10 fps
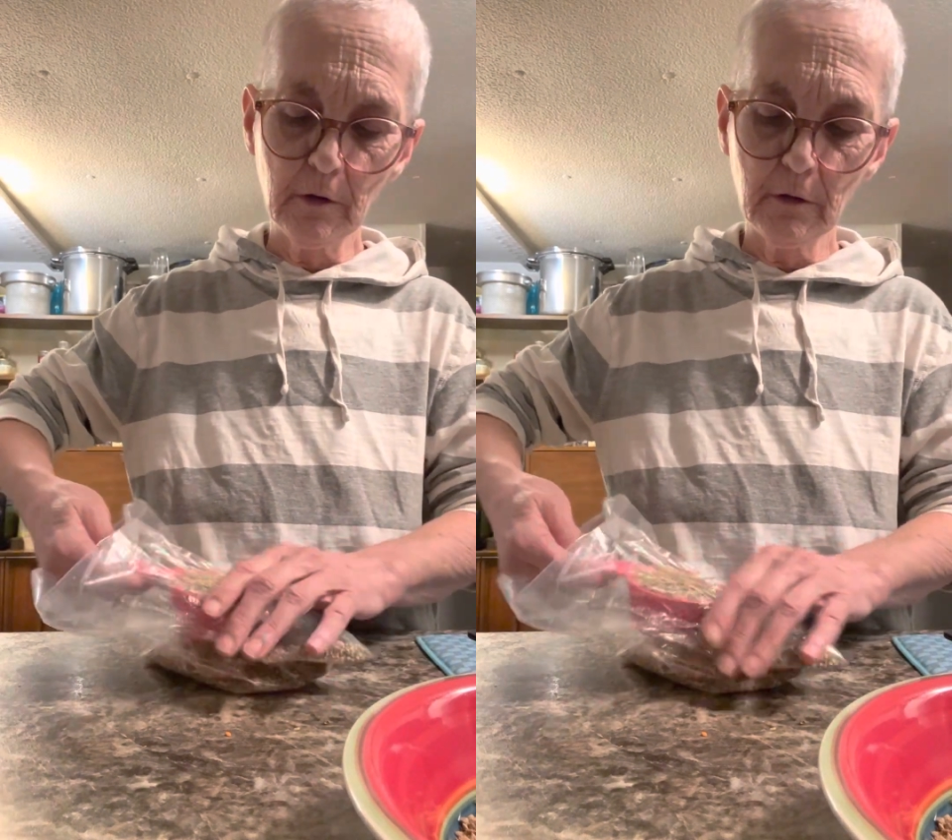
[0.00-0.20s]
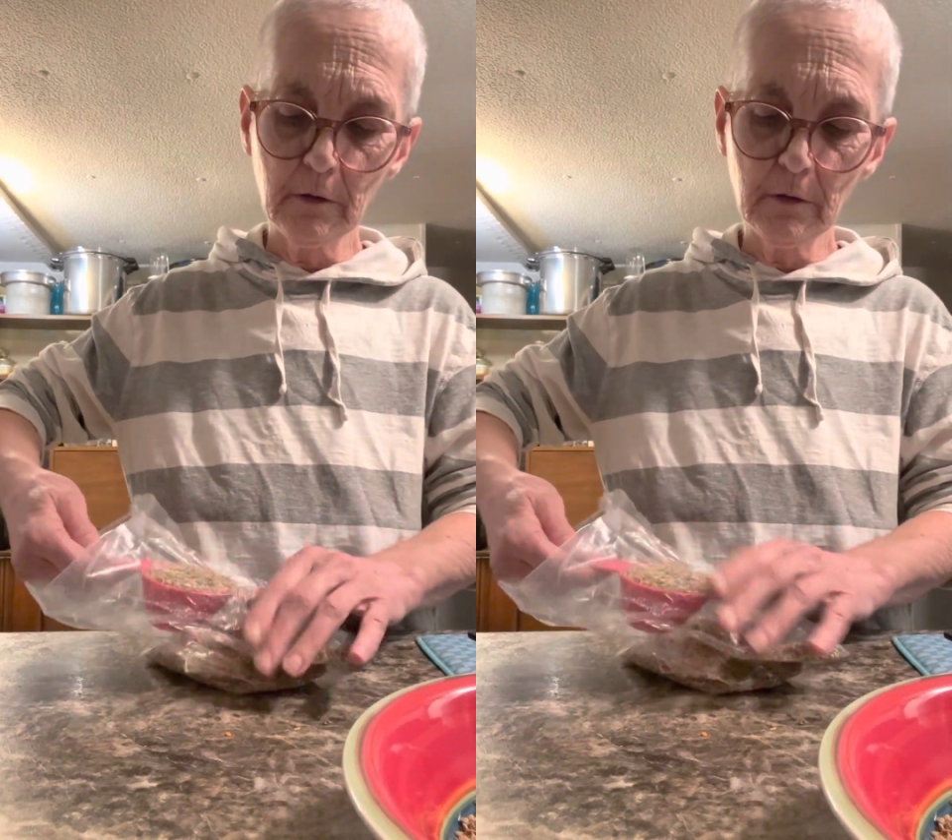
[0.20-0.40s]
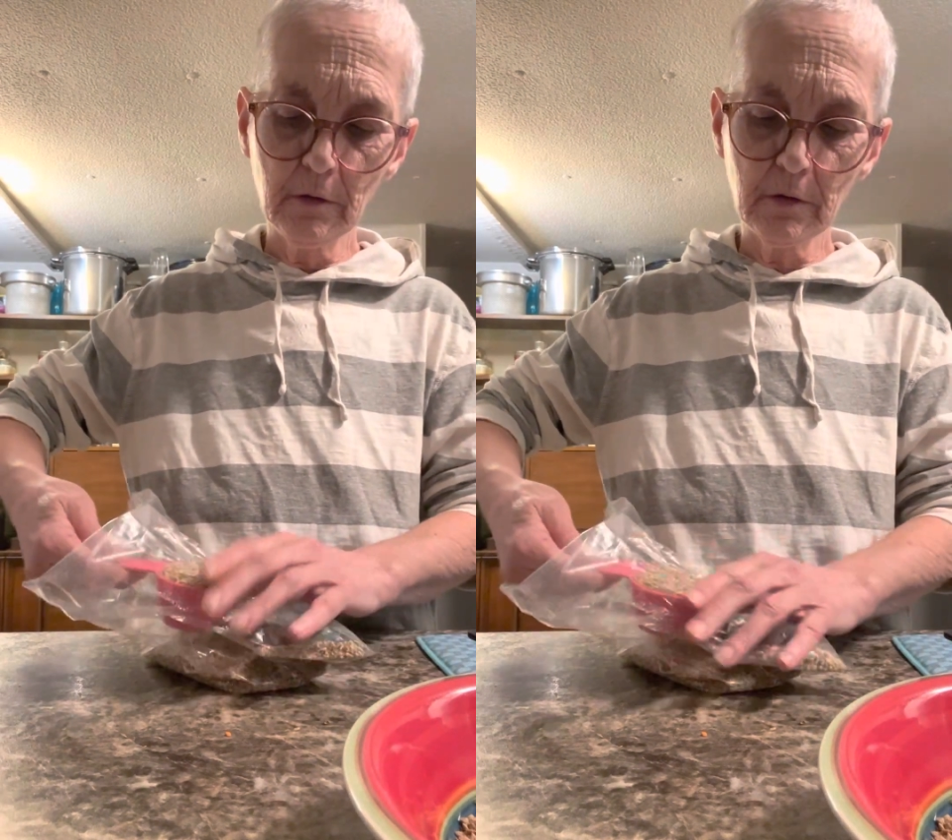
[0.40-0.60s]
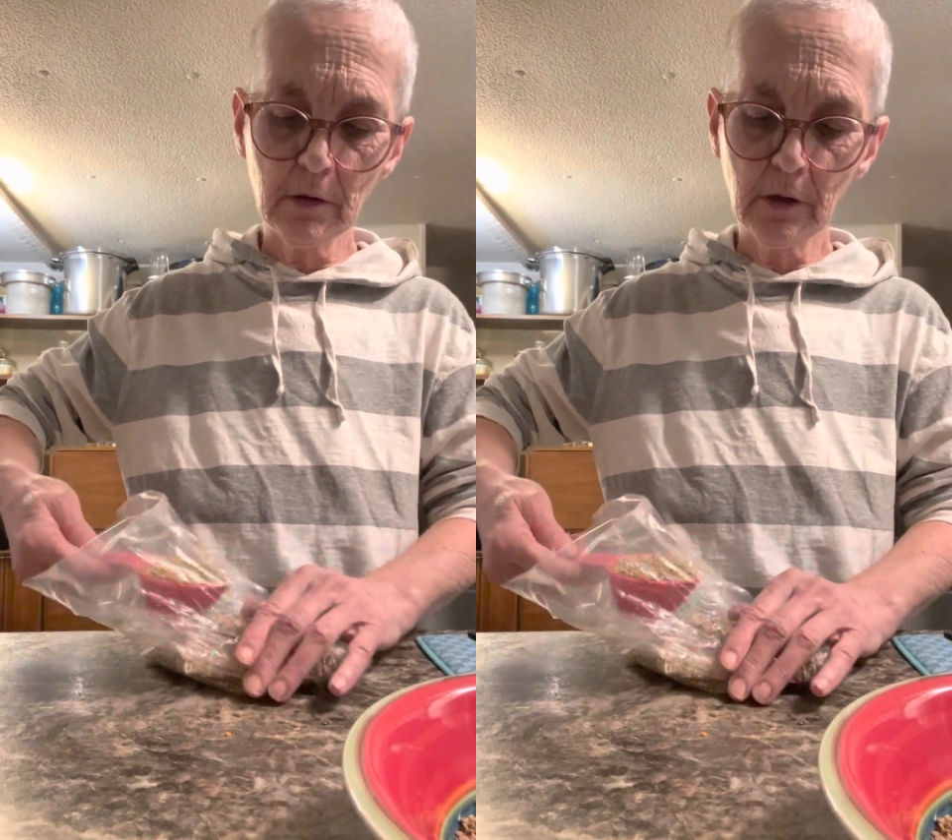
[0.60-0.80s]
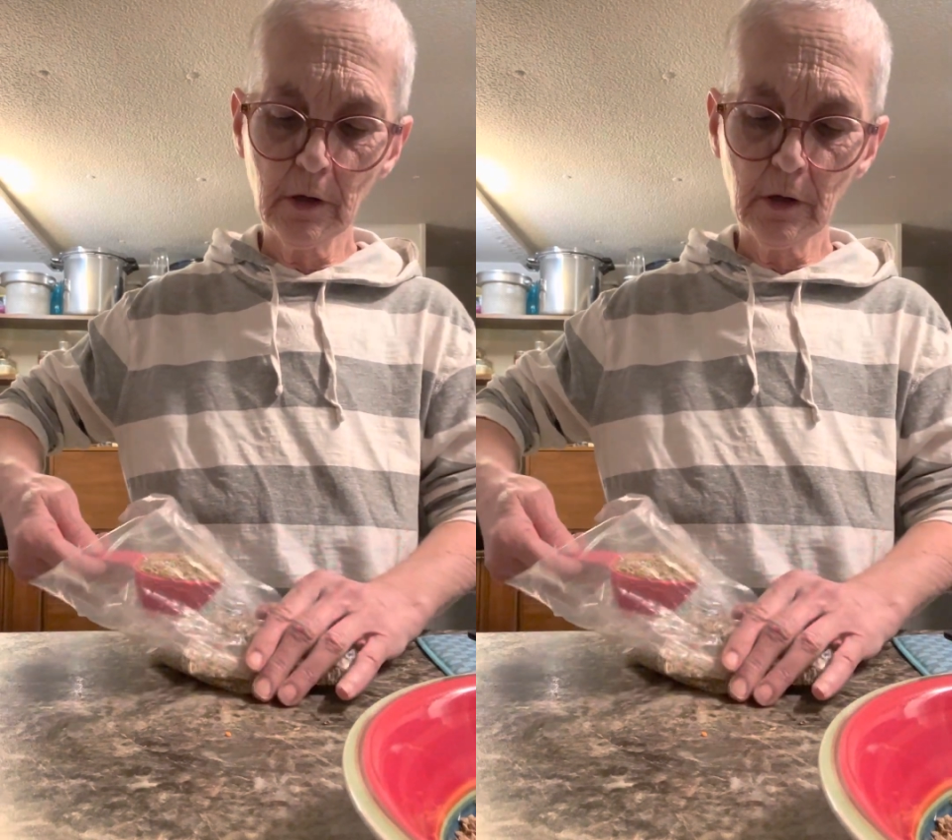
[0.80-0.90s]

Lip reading: use